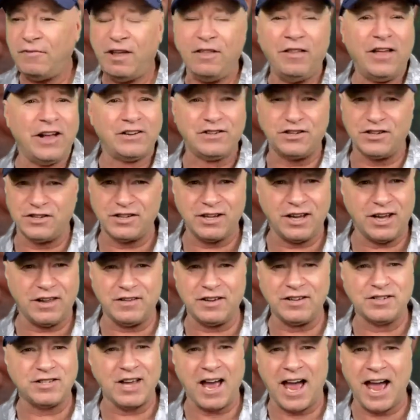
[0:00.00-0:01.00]
that's just,
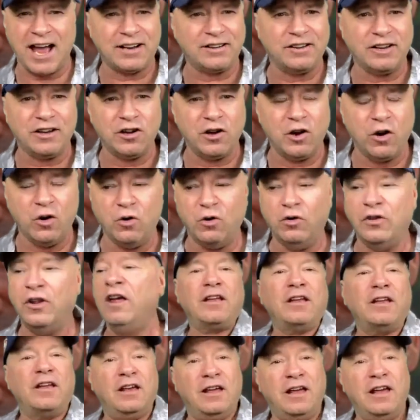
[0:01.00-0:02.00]
this acting gold.
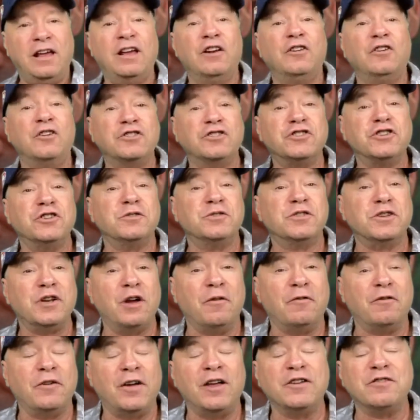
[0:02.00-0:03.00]
He introduces
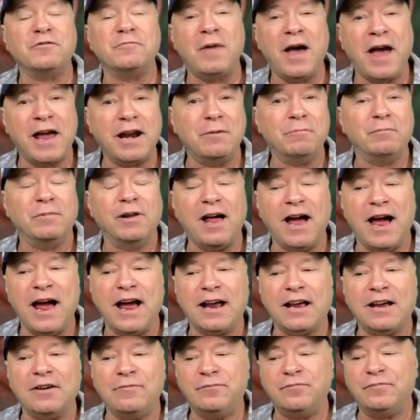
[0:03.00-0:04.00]
himself as Man in
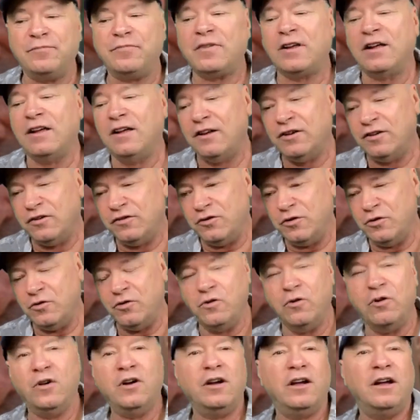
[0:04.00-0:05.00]
Black
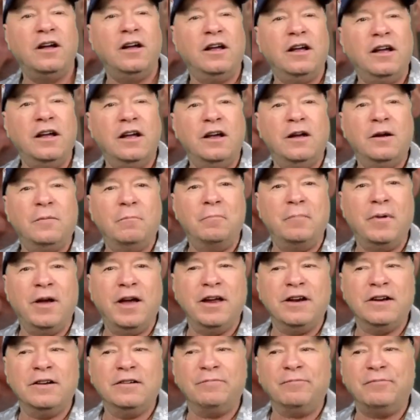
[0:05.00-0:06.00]
to
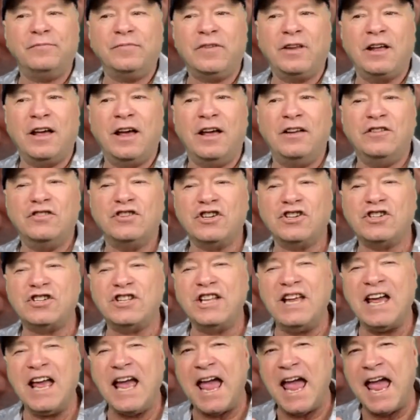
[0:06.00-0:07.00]
Ben, and just
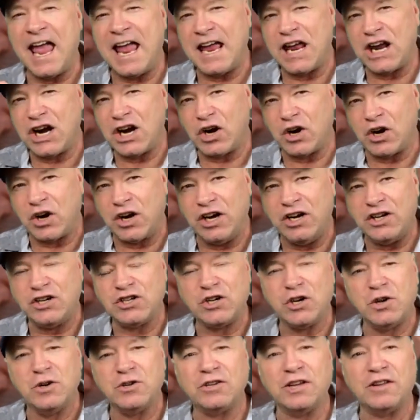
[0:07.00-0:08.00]
the anger he
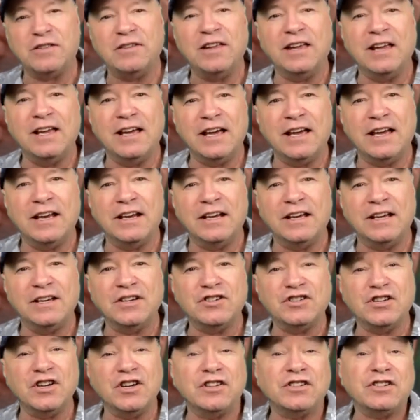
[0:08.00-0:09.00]
shows at the end
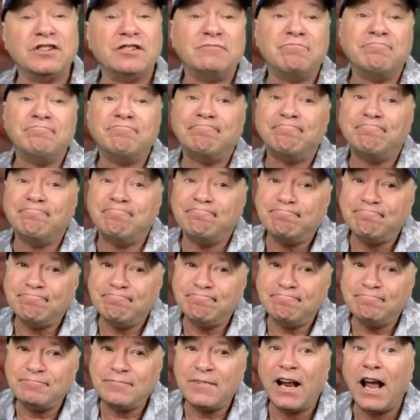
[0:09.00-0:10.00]
is just
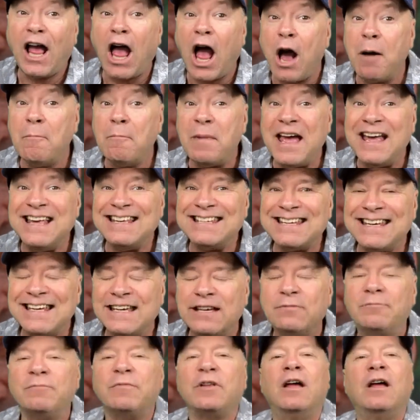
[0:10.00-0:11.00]
amazing.
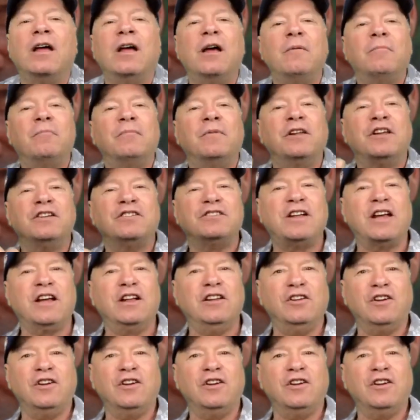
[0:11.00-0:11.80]
But let's take a